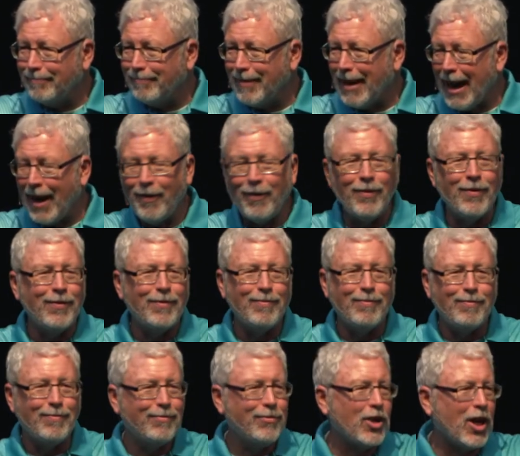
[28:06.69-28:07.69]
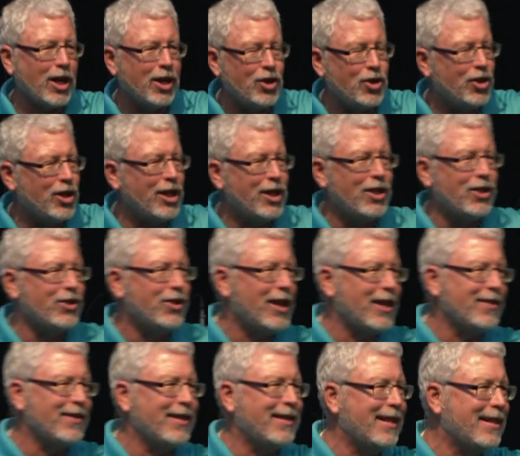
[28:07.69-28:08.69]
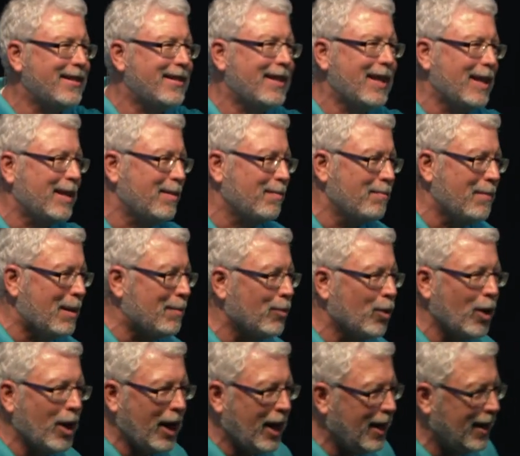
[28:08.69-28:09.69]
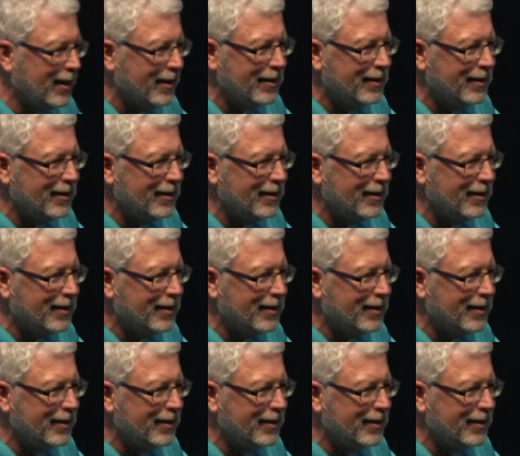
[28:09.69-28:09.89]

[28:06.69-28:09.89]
And Chuck E. Cheese is a distant memory.